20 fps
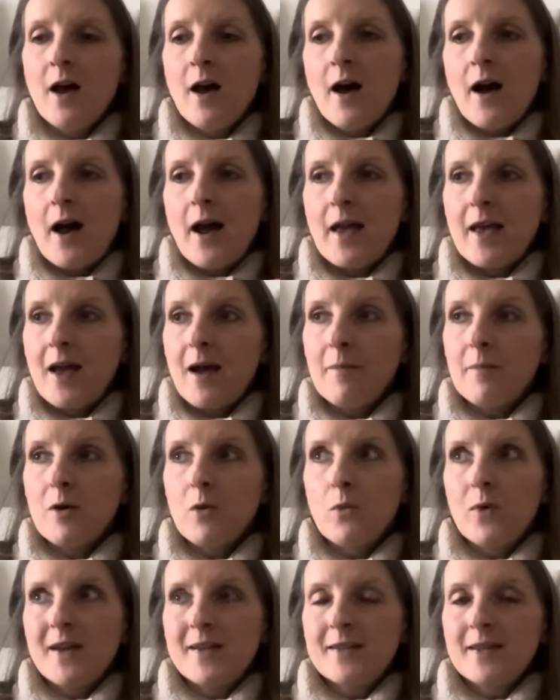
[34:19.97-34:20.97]
I am
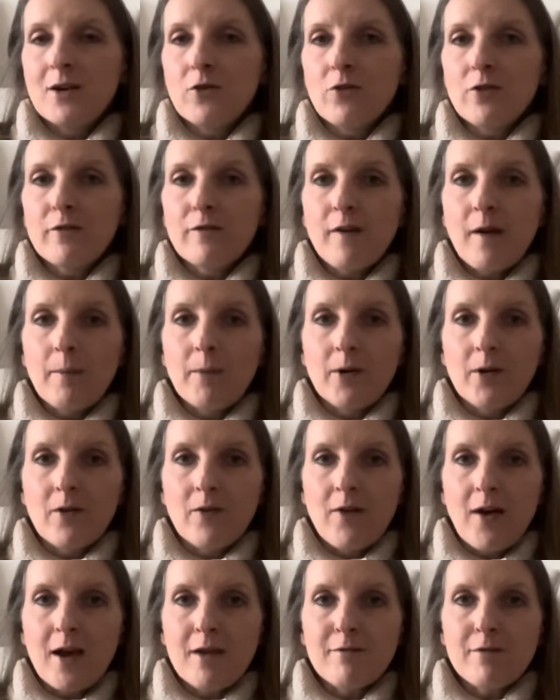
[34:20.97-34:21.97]
waiting on the fabric
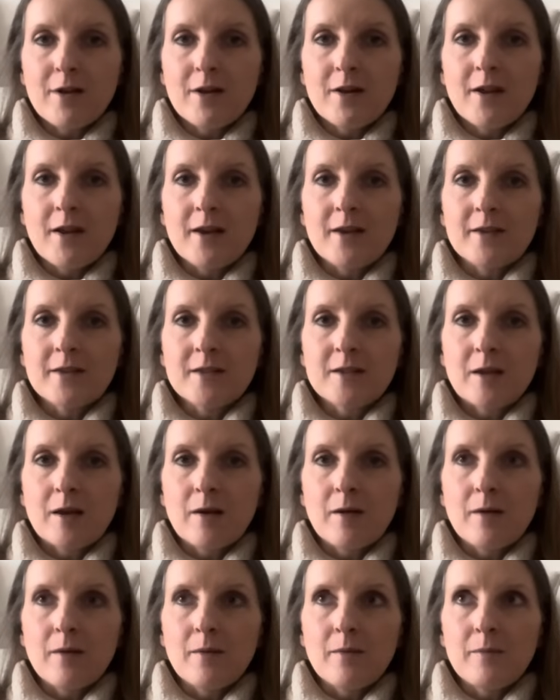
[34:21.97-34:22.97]
arriving. It's
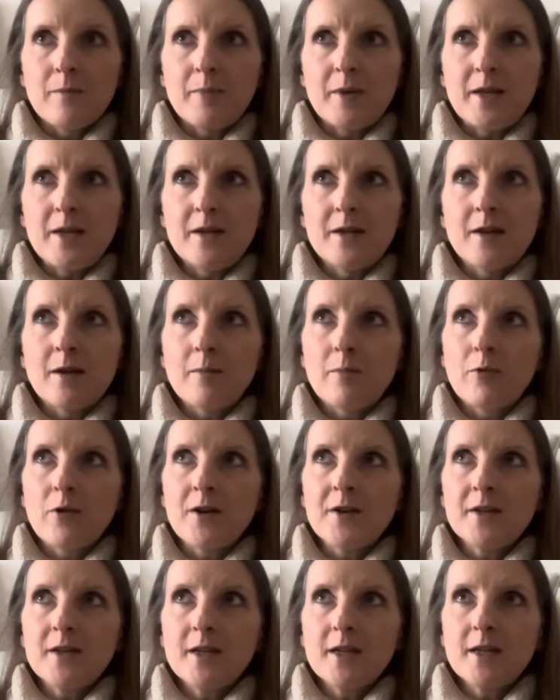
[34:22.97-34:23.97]
been
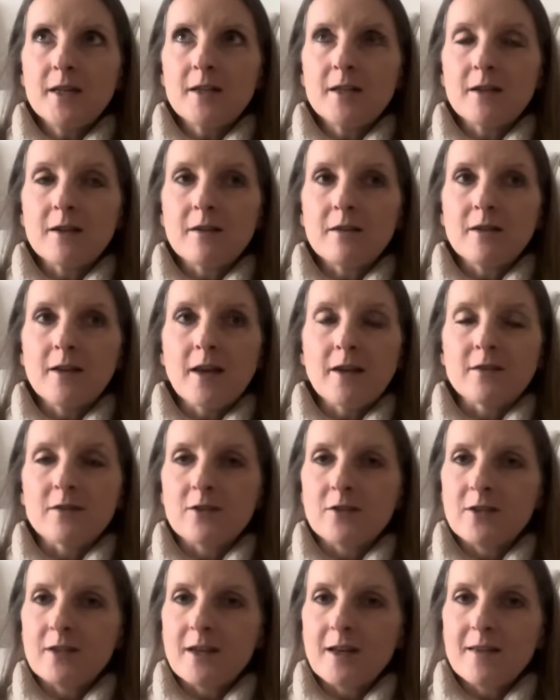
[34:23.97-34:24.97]
printed
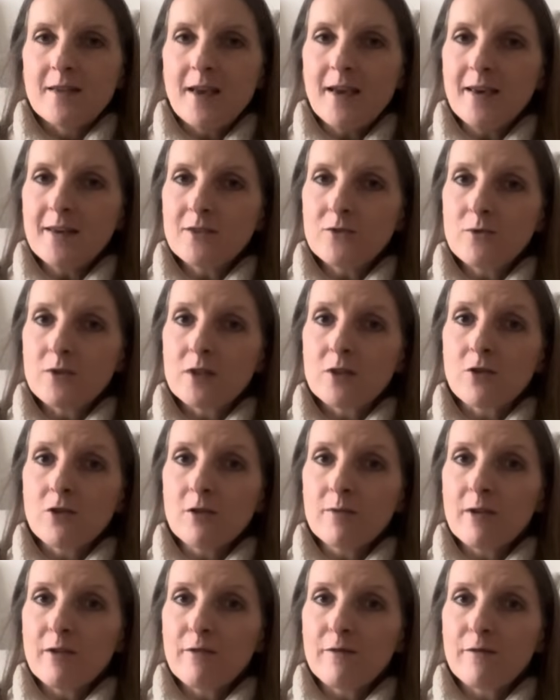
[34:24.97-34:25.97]
yesterday, I think, so it's going to
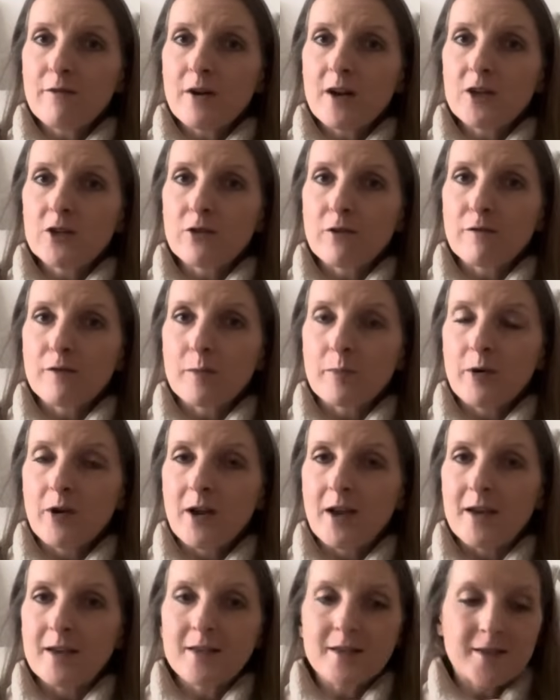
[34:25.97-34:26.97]
be fresh off the
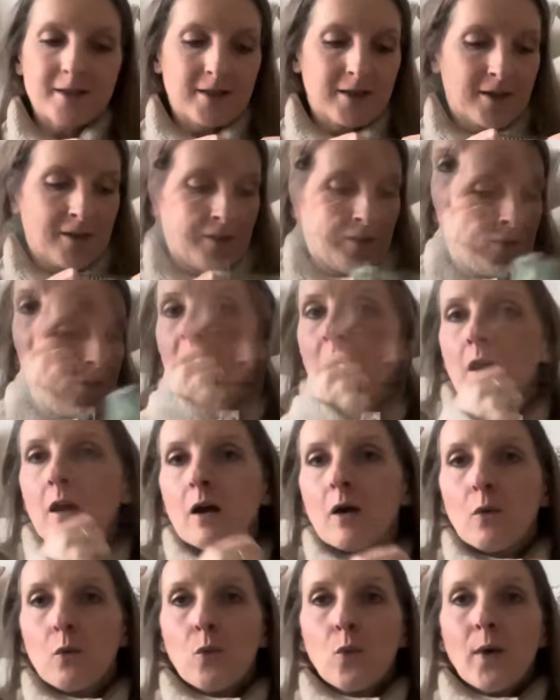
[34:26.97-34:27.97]
press,
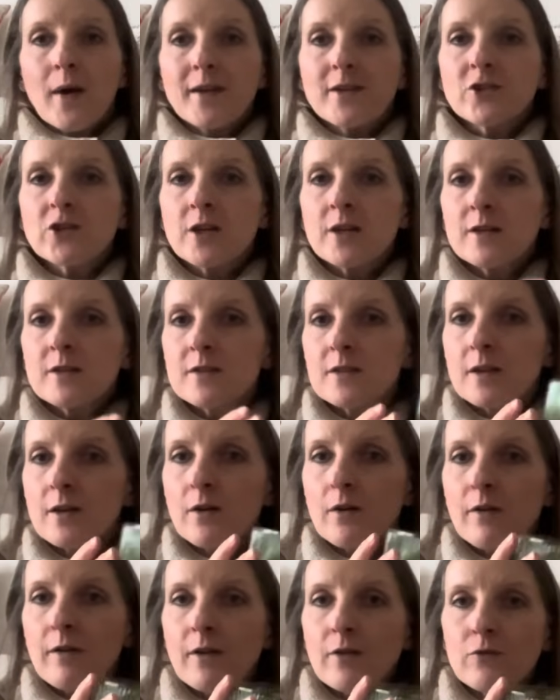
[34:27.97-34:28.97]
which is
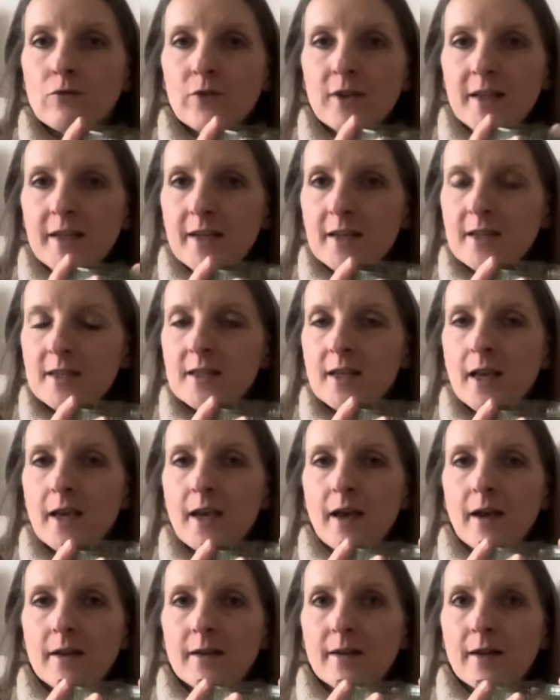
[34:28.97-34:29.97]
really
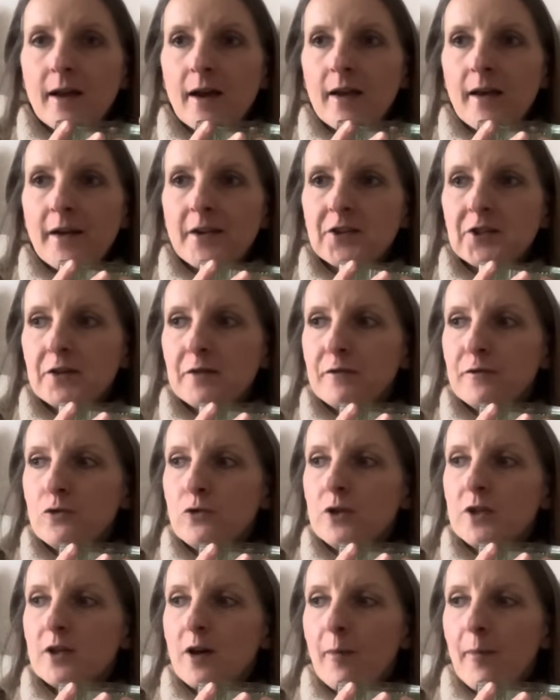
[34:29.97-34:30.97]
exciting. I actually
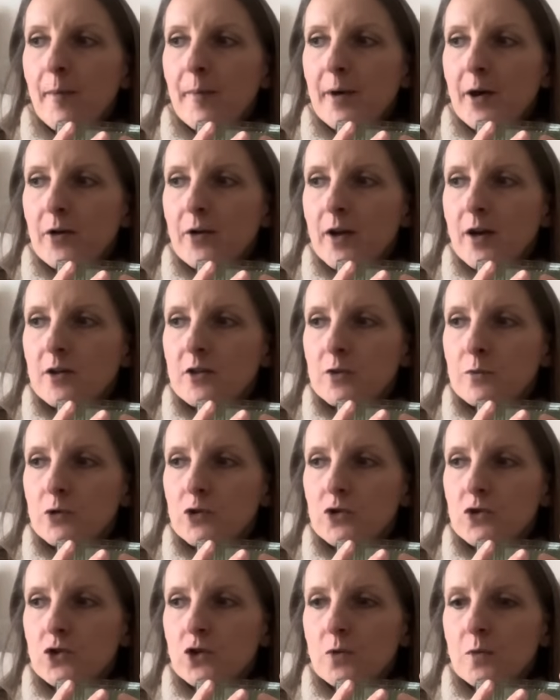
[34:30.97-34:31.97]
phoned up about it because I
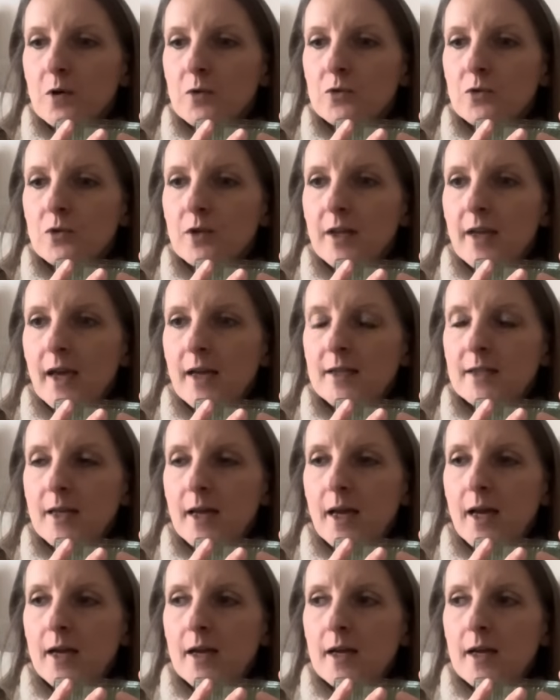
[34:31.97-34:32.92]
wasn't sure when I was going to get it.